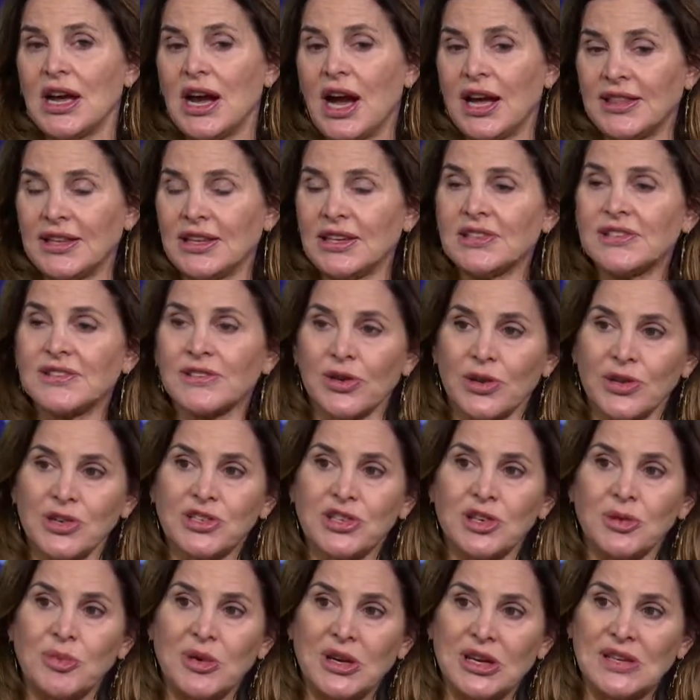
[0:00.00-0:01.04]
I think it's
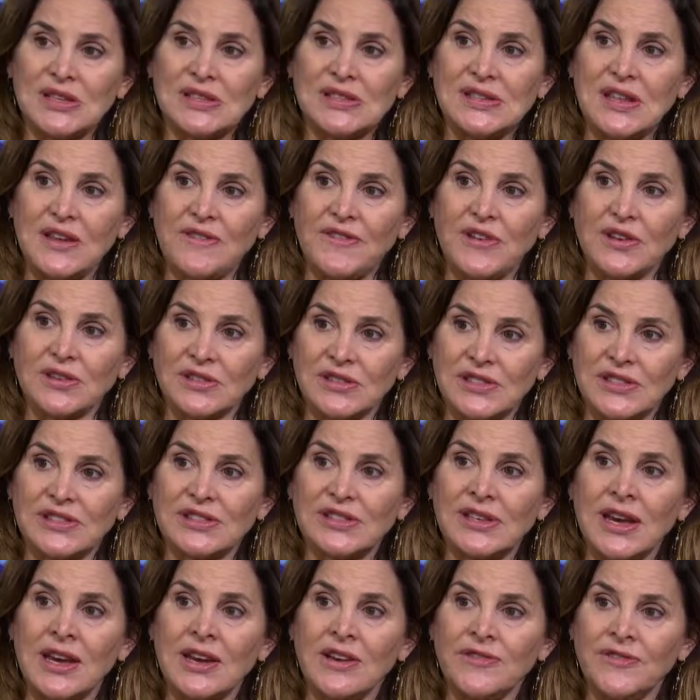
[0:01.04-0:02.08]
largely because they felt
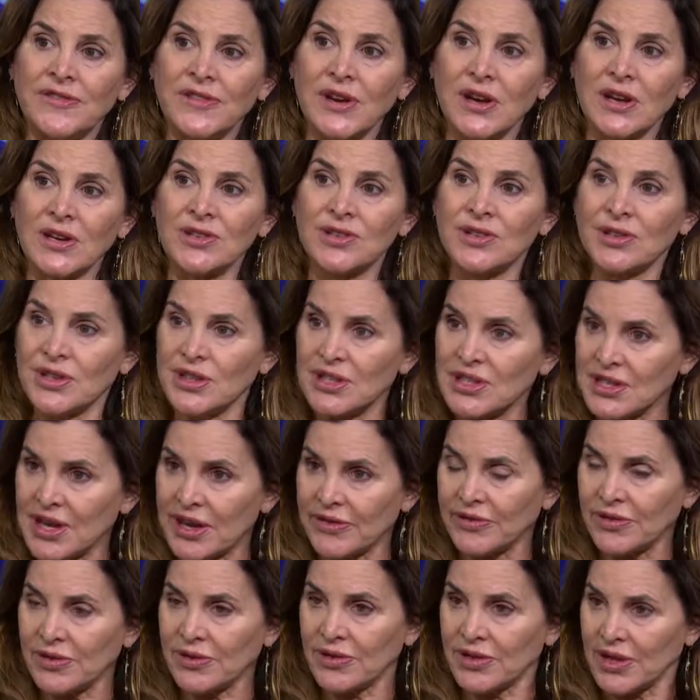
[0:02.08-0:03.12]
safe under the
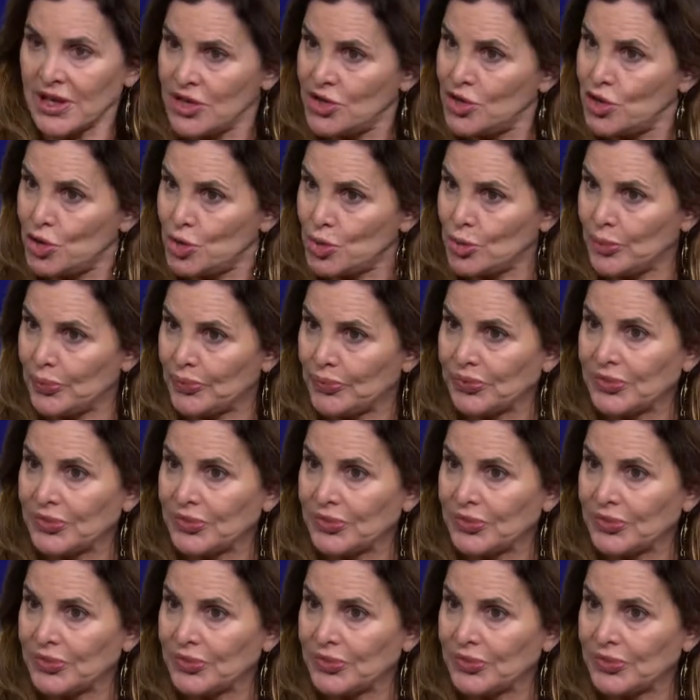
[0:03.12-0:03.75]
devil they knew.